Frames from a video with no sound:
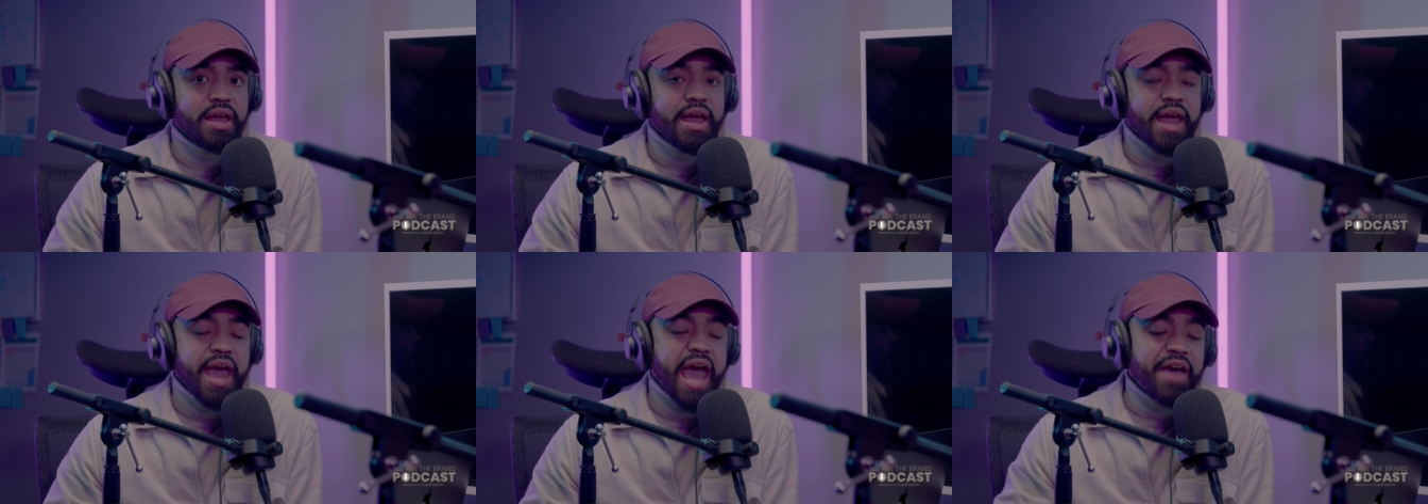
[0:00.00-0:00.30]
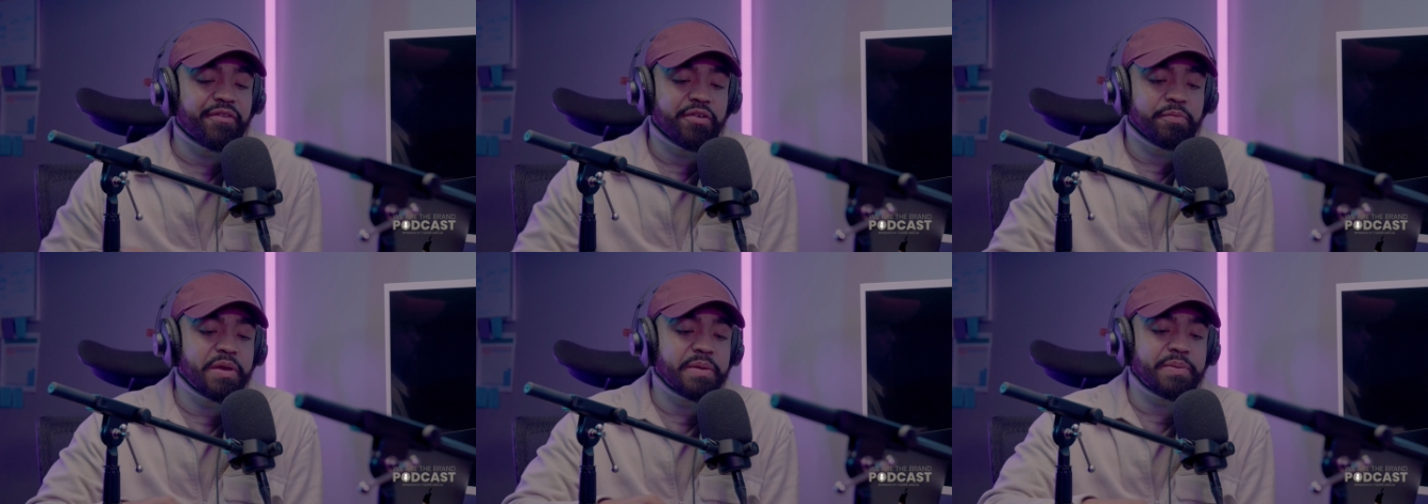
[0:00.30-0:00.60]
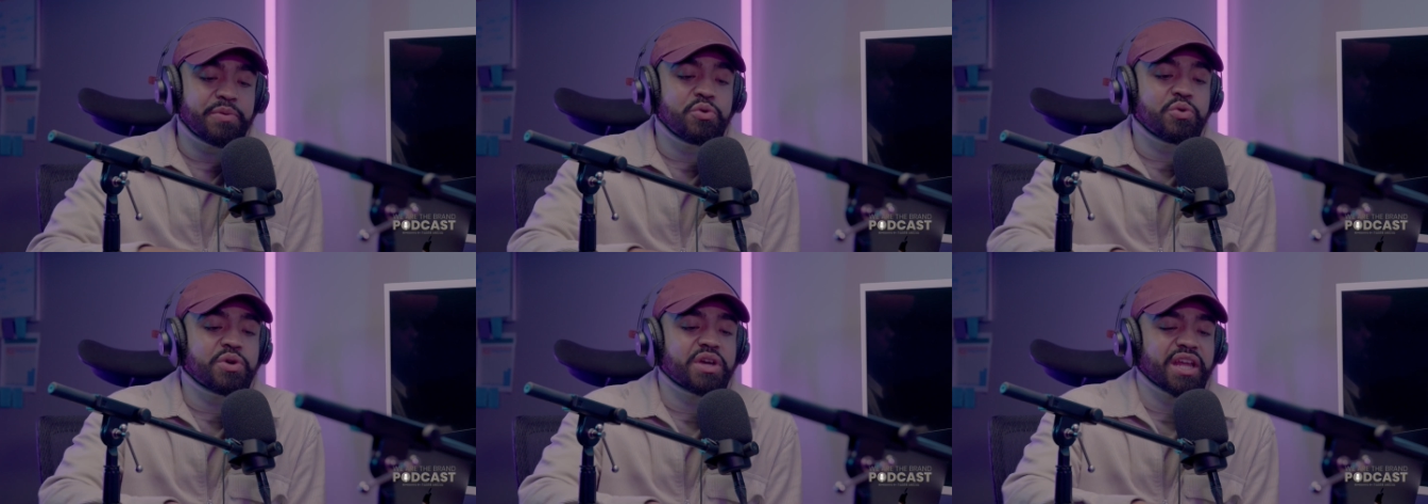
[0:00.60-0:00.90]
having
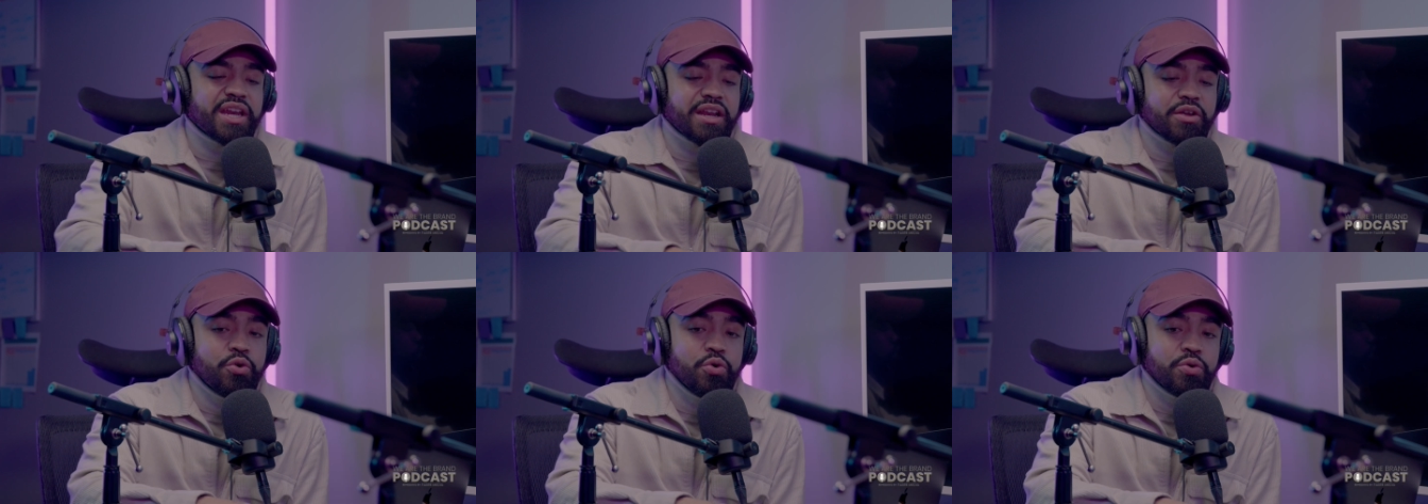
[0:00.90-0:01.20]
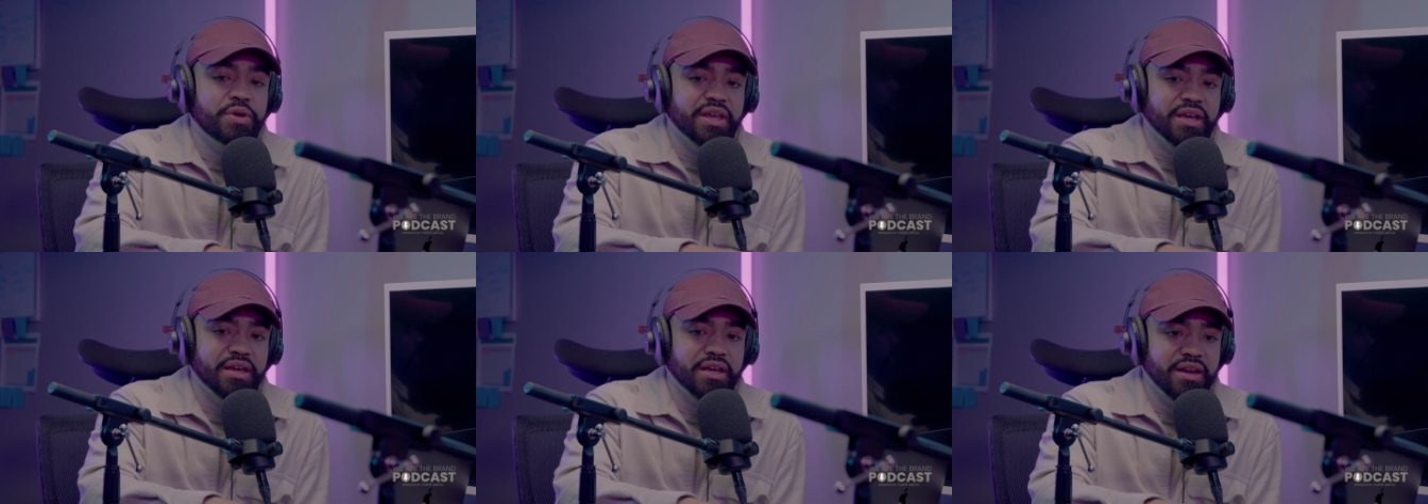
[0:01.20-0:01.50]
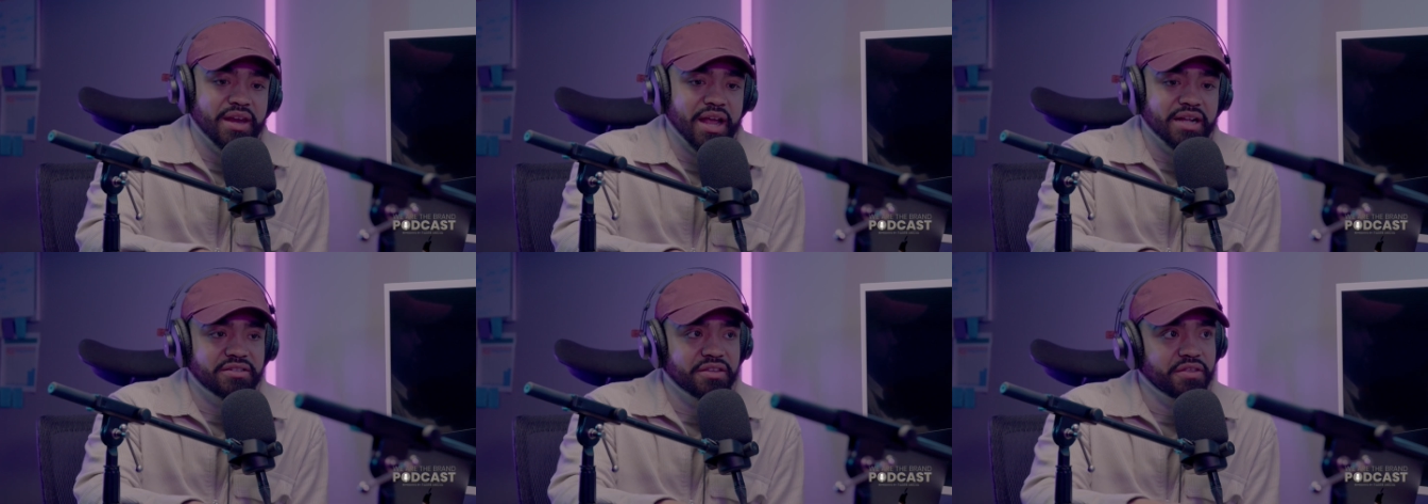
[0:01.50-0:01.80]
people who can
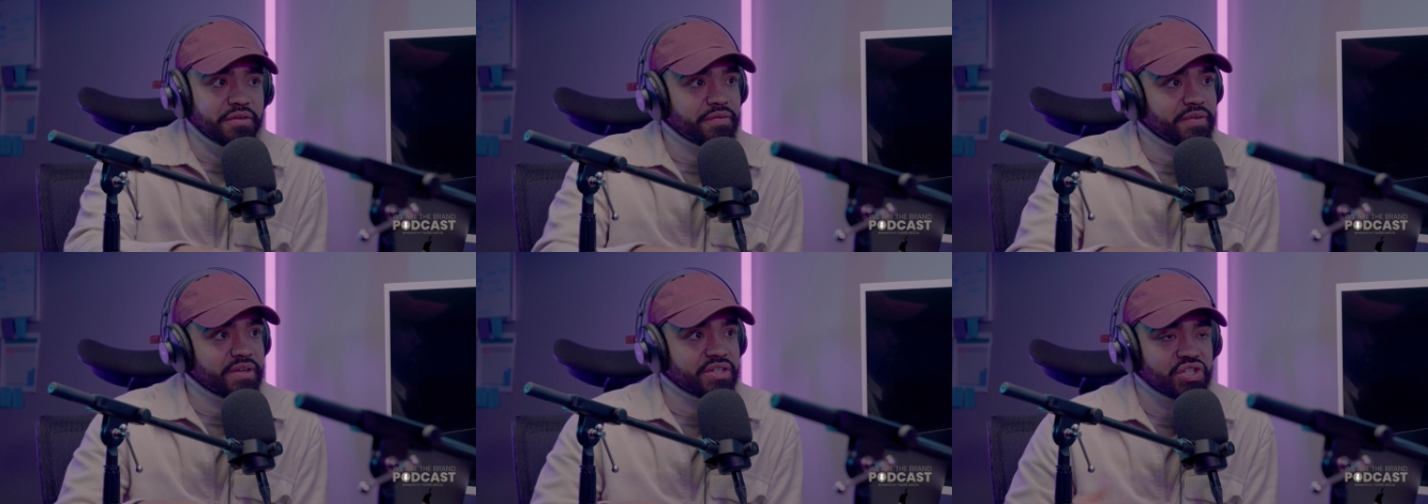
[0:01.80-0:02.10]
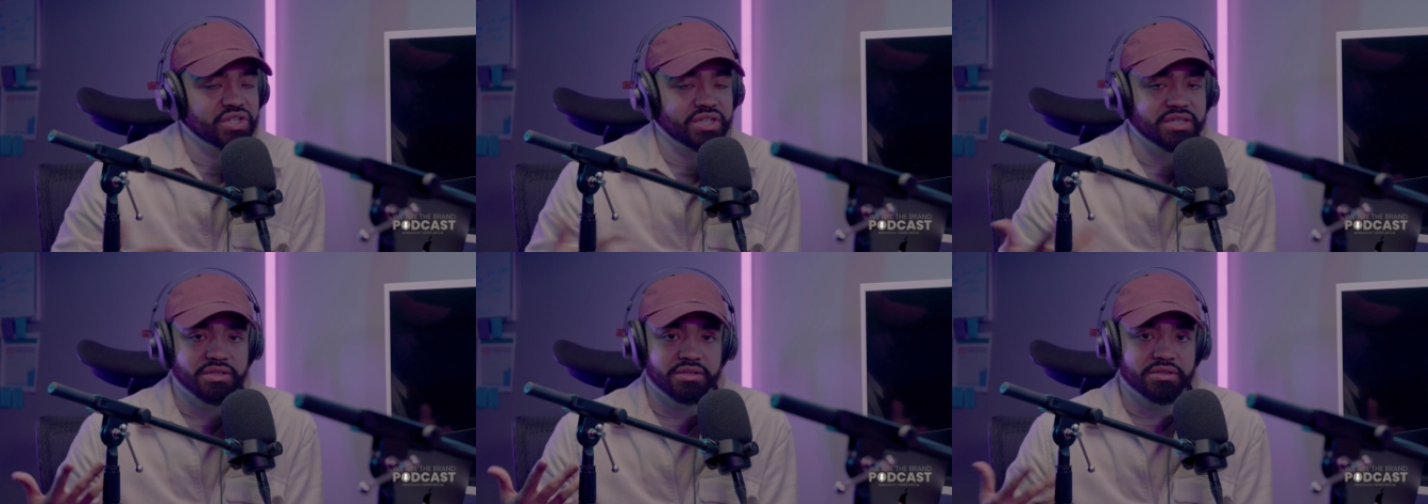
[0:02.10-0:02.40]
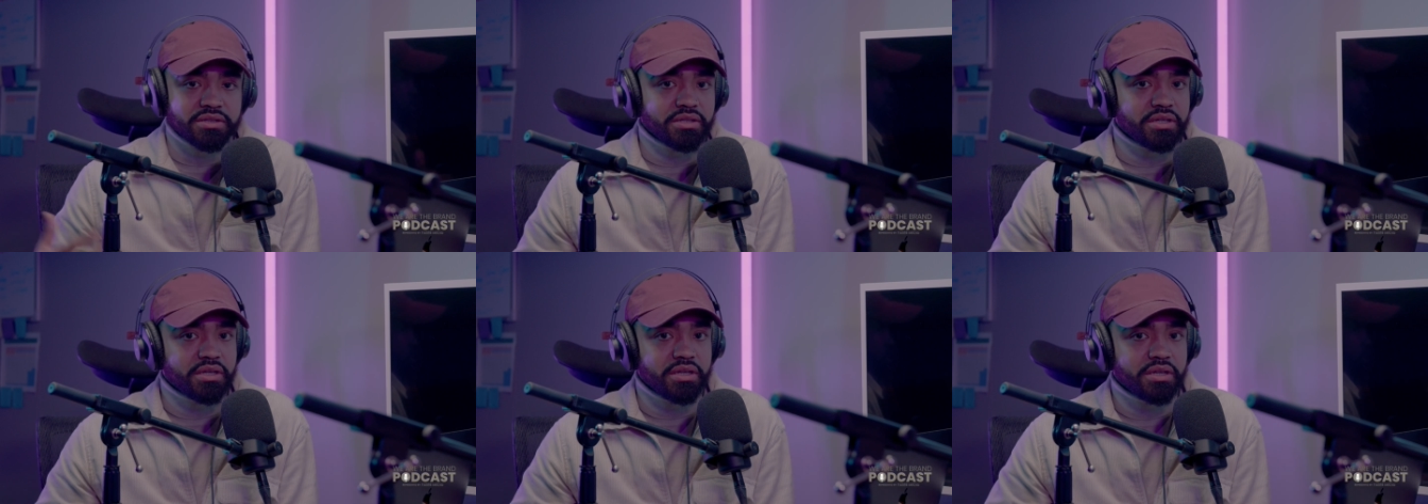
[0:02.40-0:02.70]
connect to the vision
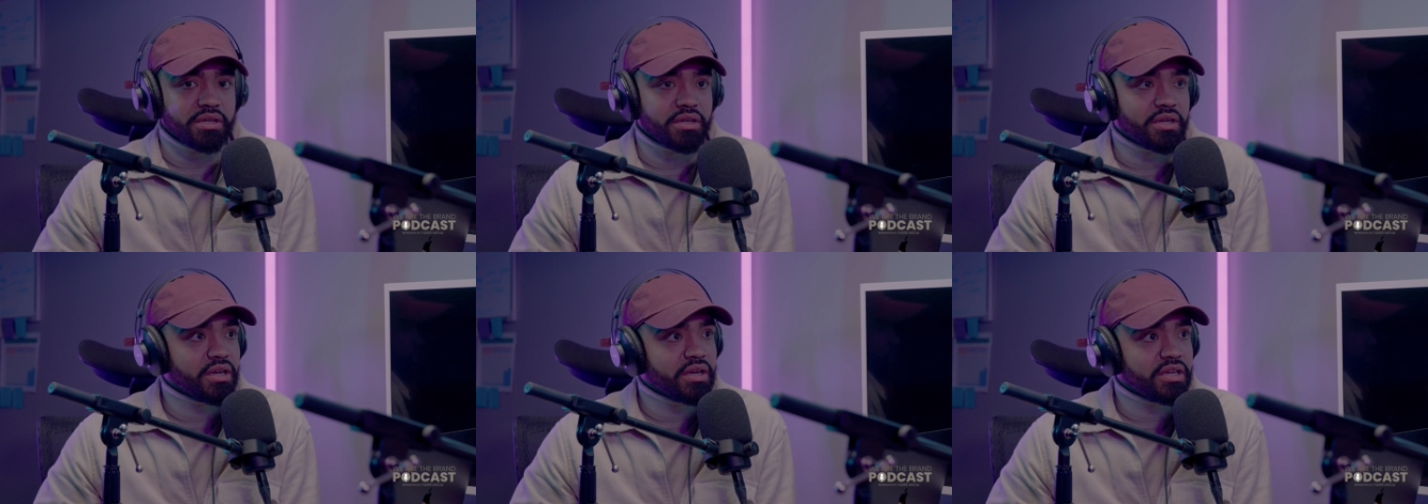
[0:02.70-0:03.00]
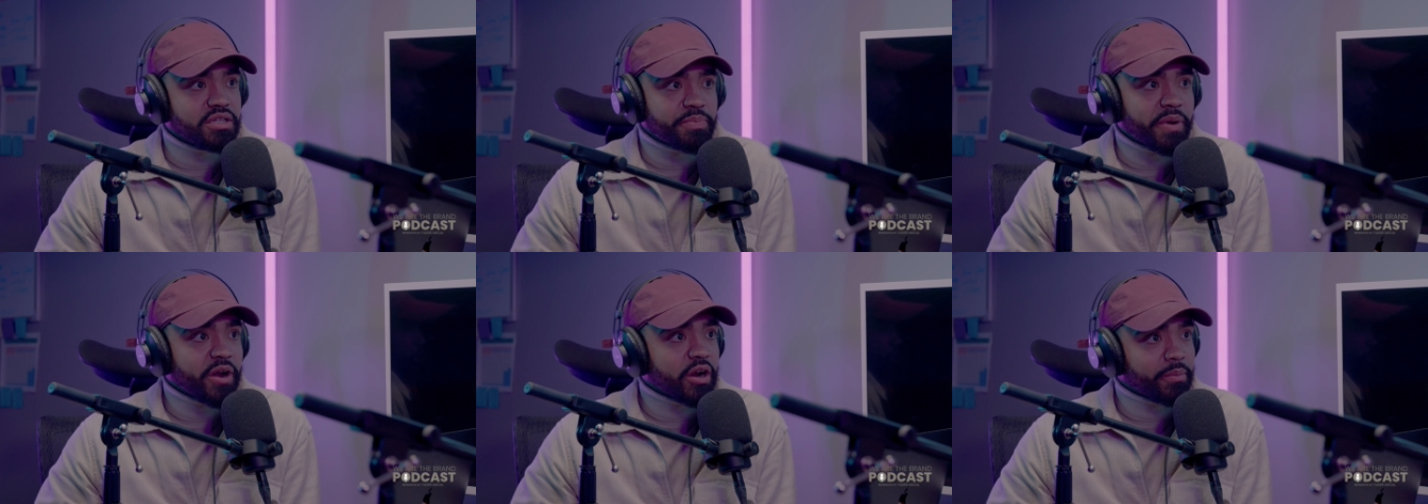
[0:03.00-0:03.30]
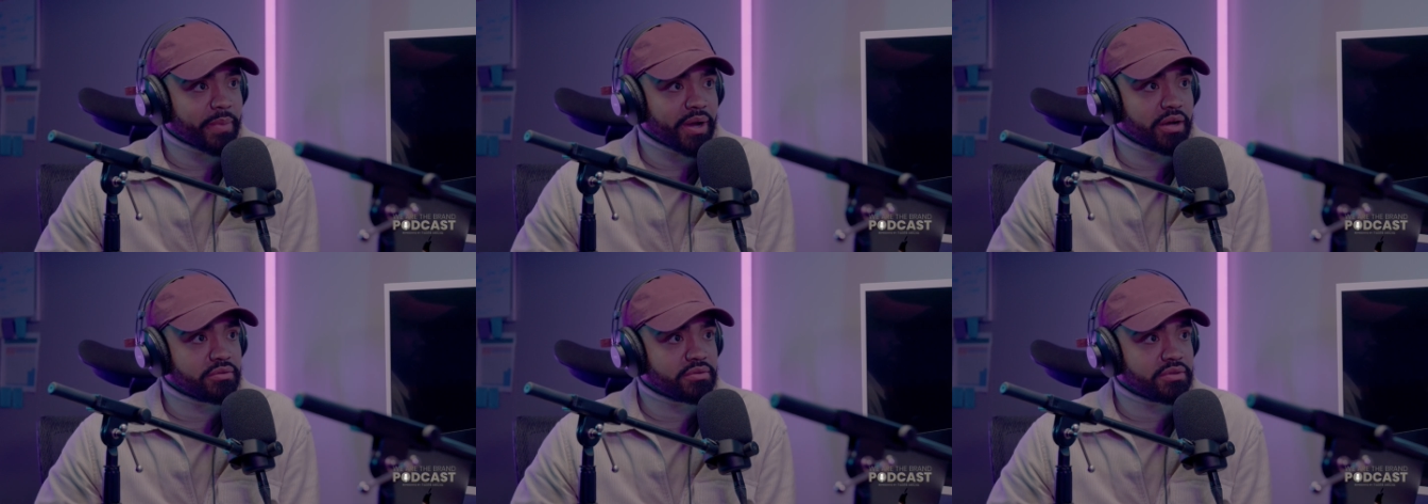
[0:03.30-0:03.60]
is
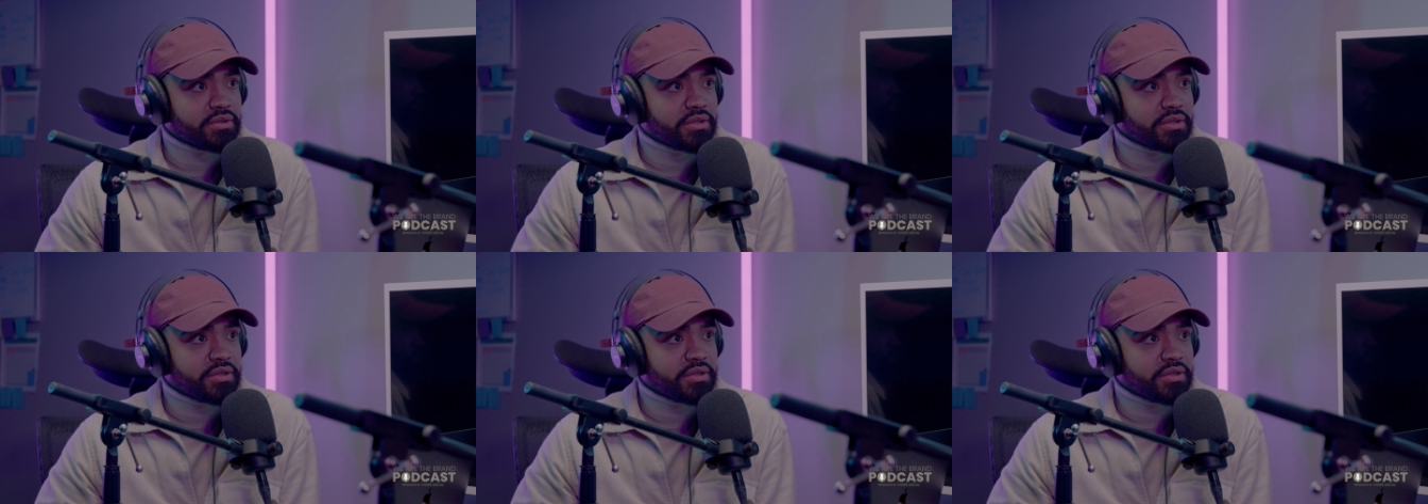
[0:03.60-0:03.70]
paramount.